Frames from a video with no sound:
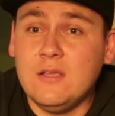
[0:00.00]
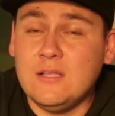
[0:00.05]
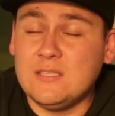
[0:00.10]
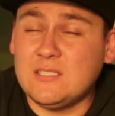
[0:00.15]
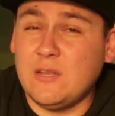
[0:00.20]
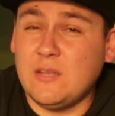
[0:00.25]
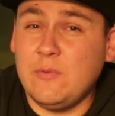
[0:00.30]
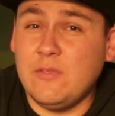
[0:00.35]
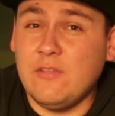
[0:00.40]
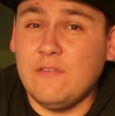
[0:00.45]

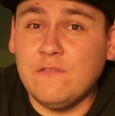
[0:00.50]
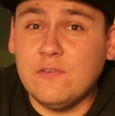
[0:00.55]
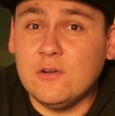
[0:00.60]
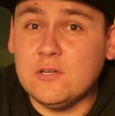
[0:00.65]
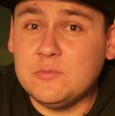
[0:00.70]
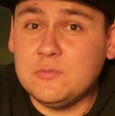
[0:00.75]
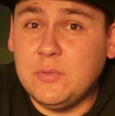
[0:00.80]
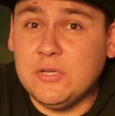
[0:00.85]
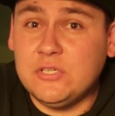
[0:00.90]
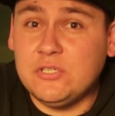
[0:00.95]
It's going to be the
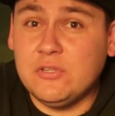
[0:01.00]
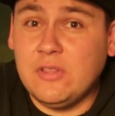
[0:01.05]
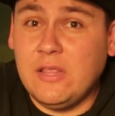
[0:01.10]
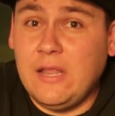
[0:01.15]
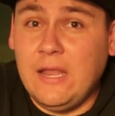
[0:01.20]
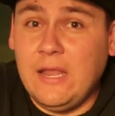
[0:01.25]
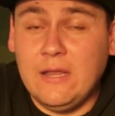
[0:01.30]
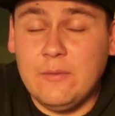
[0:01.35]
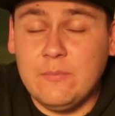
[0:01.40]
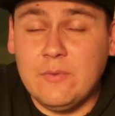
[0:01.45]
first picture
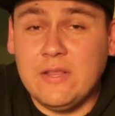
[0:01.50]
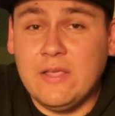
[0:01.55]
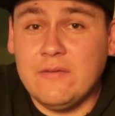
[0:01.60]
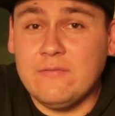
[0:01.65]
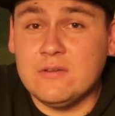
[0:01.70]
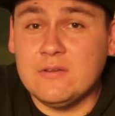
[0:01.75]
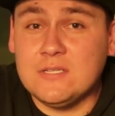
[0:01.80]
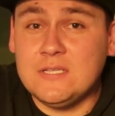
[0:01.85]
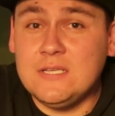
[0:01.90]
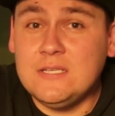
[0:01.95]
that anybody
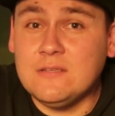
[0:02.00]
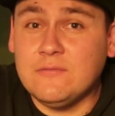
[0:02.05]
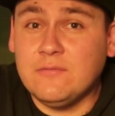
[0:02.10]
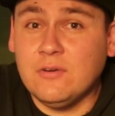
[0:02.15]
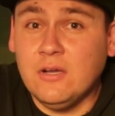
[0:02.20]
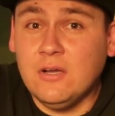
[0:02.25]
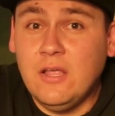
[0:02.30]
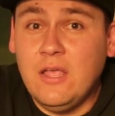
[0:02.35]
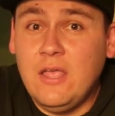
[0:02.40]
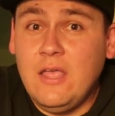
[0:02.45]
ever sees of
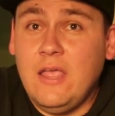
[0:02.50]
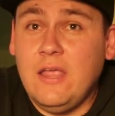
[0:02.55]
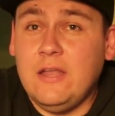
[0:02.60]
her,